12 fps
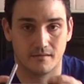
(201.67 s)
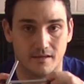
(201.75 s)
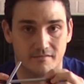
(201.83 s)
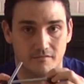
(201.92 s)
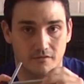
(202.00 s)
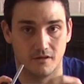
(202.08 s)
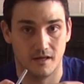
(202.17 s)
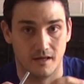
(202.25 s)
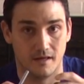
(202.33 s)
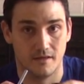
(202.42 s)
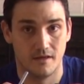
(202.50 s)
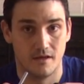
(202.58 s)
Nice
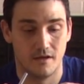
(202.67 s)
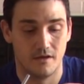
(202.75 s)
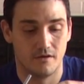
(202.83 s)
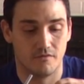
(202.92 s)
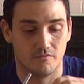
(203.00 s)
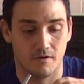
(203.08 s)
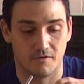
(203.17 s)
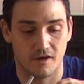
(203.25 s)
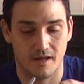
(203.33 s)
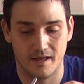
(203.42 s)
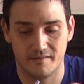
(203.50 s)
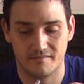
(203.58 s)
little
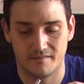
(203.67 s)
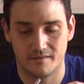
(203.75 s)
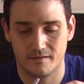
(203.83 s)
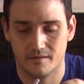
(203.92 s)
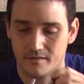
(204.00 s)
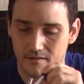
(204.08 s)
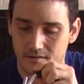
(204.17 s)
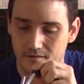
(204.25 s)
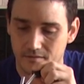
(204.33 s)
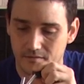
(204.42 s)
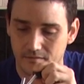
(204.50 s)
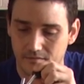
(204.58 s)
rubberized,
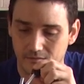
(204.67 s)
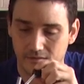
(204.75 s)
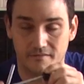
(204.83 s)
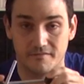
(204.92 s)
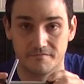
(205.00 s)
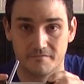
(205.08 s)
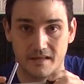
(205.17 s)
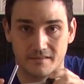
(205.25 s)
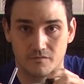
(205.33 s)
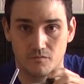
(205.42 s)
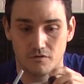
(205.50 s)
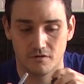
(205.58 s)
if
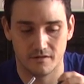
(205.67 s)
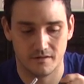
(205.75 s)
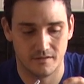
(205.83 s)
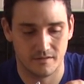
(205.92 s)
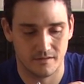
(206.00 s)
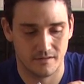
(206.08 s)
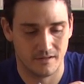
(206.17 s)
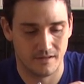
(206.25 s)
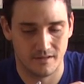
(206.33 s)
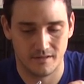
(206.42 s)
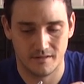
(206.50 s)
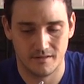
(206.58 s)
that's a word.
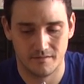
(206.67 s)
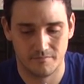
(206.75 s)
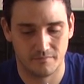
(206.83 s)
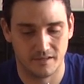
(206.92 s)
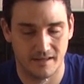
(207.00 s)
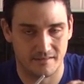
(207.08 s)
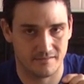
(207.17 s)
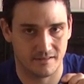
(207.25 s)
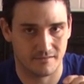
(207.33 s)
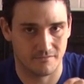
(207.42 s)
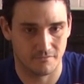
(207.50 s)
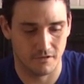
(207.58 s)

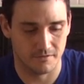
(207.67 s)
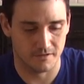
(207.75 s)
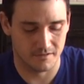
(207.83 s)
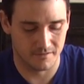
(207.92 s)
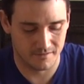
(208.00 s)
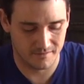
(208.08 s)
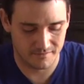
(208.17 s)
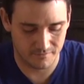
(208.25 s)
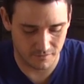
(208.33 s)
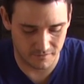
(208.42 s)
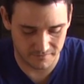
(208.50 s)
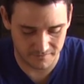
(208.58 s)
Plastic, rubber,
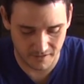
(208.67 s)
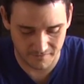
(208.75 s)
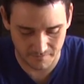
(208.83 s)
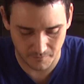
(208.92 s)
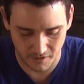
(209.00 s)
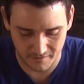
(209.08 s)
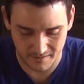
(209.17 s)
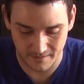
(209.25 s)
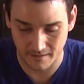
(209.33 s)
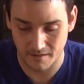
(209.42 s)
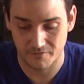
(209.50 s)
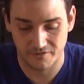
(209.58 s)
sort of soft balls on
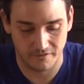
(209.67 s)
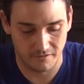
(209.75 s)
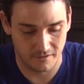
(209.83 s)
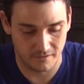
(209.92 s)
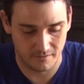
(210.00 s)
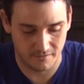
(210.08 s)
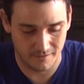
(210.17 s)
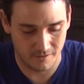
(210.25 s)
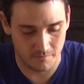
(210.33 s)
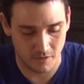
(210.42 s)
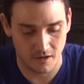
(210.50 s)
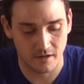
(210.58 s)
there. I'm sure there's
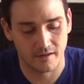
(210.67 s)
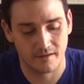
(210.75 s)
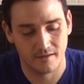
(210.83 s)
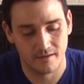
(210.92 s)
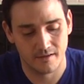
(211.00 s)
no mark.